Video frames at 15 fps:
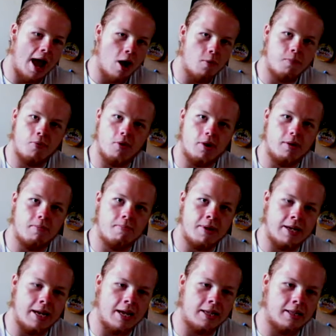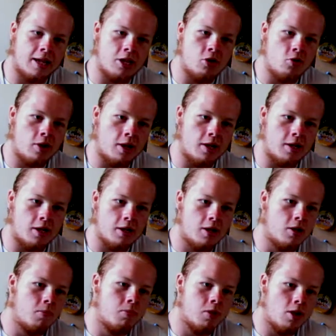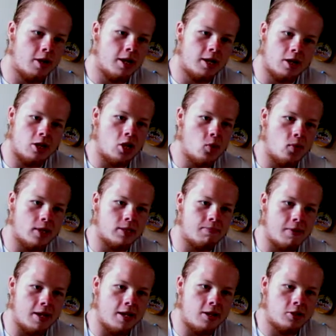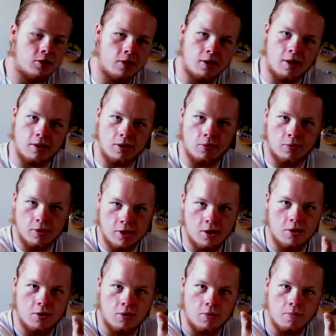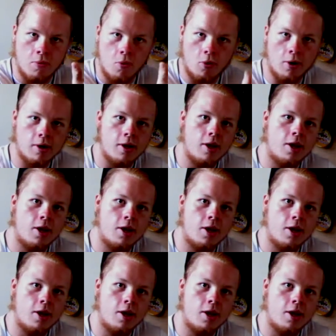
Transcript: output, meaning that you can plug in a USB into the little port.